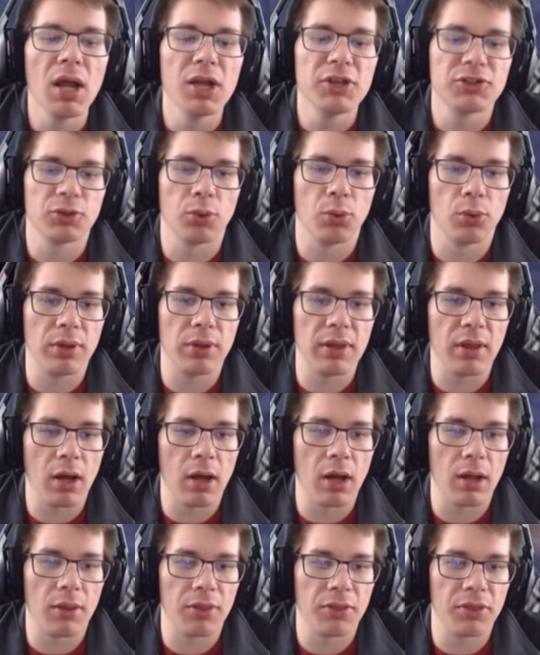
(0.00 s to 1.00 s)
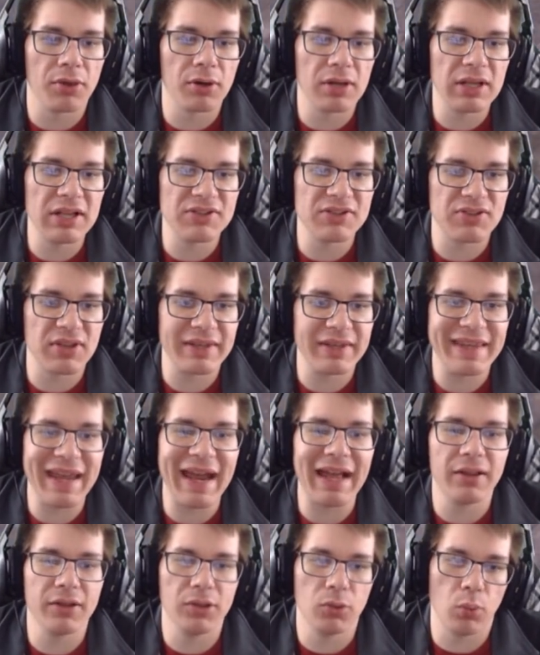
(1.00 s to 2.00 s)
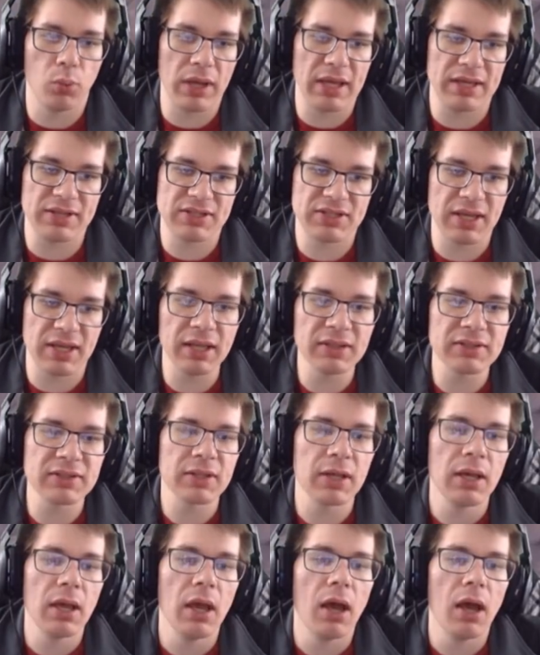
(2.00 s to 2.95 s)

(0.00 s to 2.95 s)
So there is the Gallon Way set.